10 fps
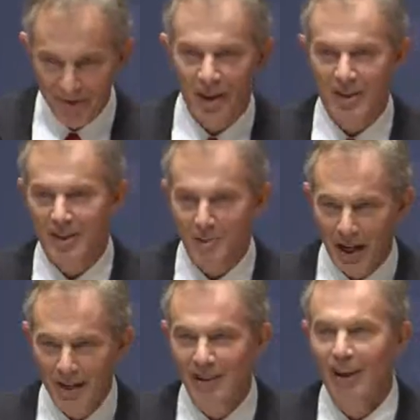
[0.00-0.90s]
fast in
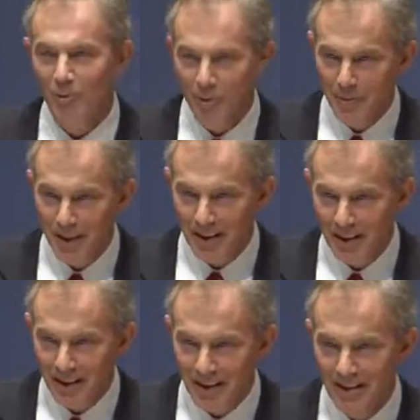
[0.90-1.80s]
my hotel room
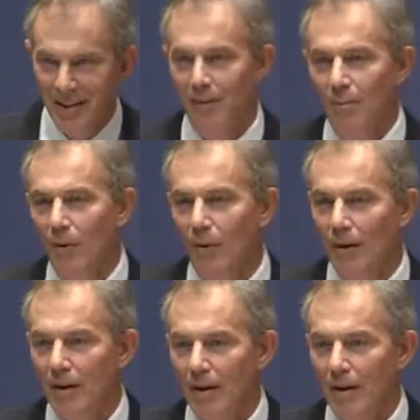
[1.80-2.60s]
in Singapore.